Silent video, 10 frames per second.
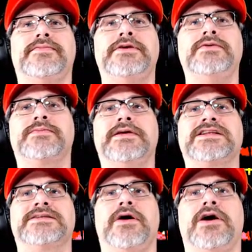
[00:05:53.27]
He was
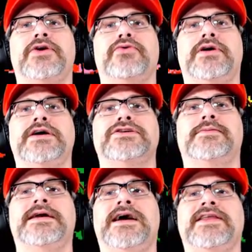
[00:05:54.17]
playing some hard ones. Oh
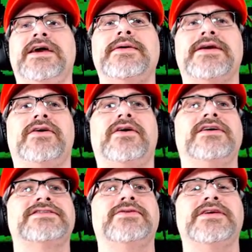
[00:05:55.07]
my god, there we go.
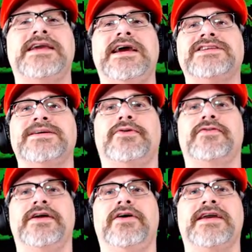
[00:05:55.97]
Oh, so you can jump
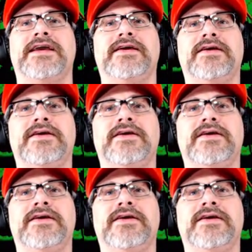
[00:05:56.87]
over it. Okay.